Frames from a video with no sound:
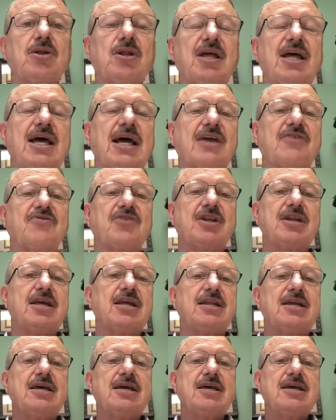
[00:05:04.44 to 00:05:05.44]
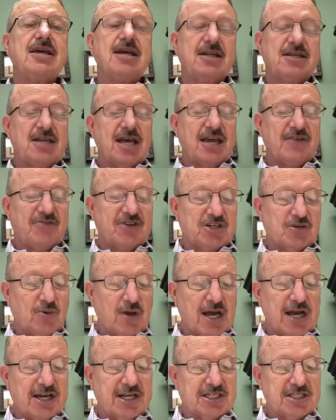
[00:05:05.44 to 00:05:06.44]
life in, in, in David's
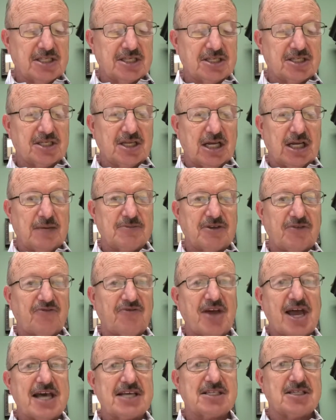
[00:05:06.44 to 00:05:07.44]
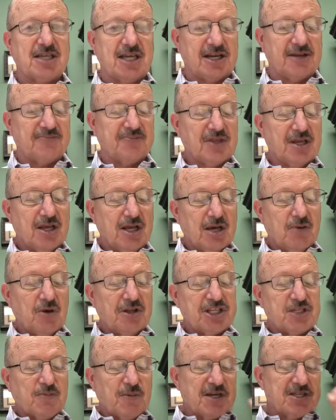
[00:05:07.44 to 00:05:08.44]
writings in these Psalms. Fascinating. Well,
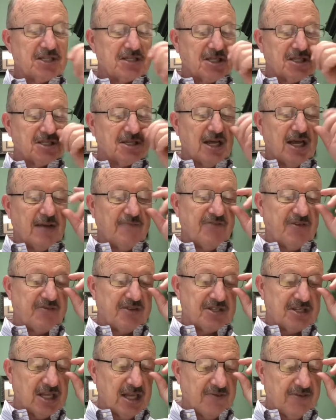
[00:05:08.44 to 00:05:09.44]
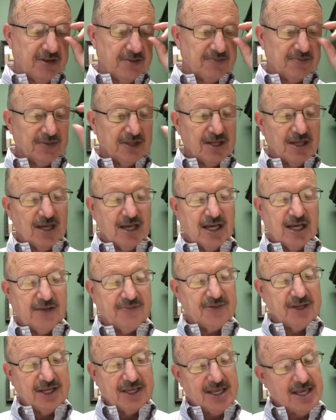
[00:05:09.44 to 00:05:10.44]
this brings us to Psalm 57. Uh,
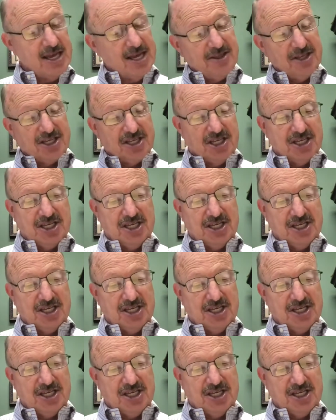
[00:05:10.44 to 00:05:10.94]
again, this